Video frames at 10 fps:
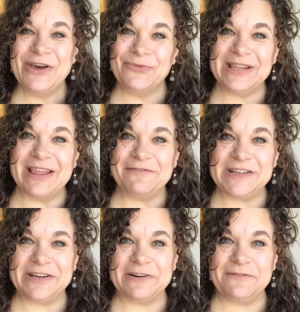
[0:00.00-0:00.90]
We'd love to
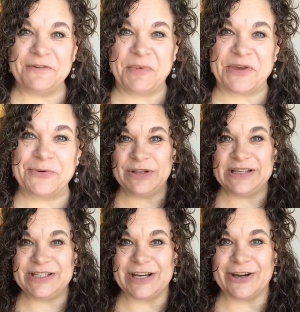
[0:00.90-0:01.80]
hear from you.
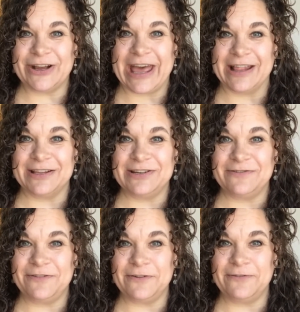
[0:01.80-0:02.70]
Please check our calendar
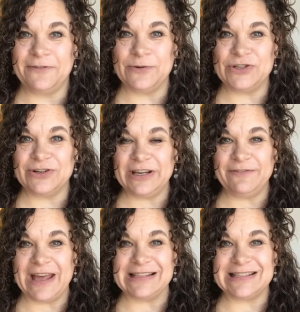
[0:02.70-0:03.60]
for future
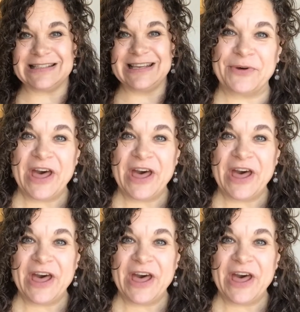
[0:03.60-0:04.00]
events.